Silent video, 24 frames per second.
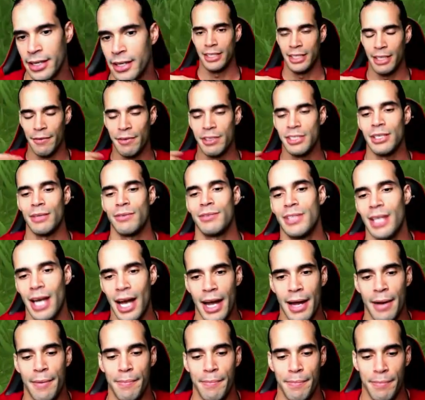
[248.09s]
Give yourself
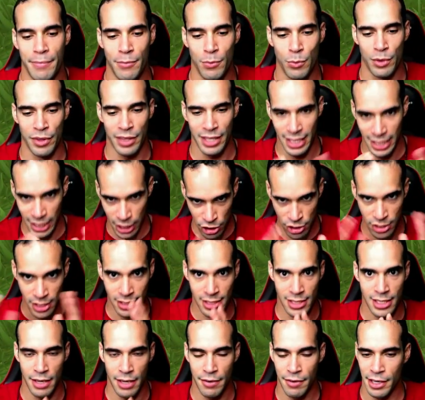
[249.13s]
time with each
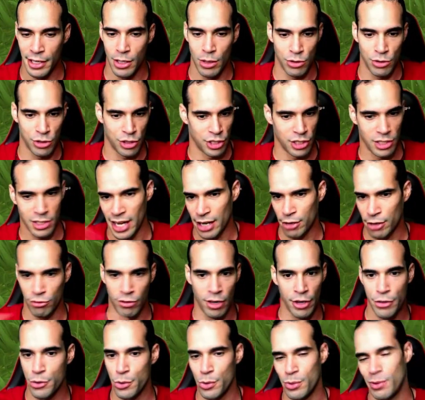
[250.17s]
sensitivity. Don't just like
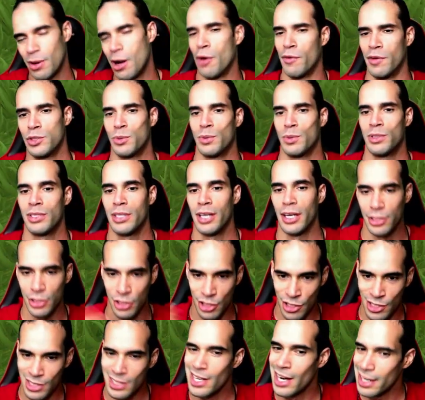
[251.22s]
run through, oh, this one sucks.
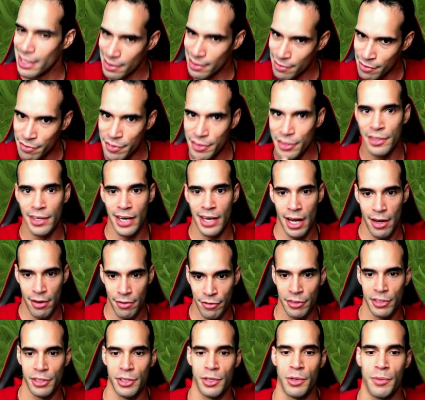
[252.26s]
Just kind of feel it out
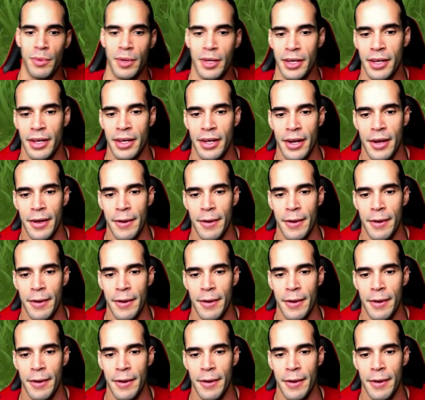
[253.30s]
for a little bit.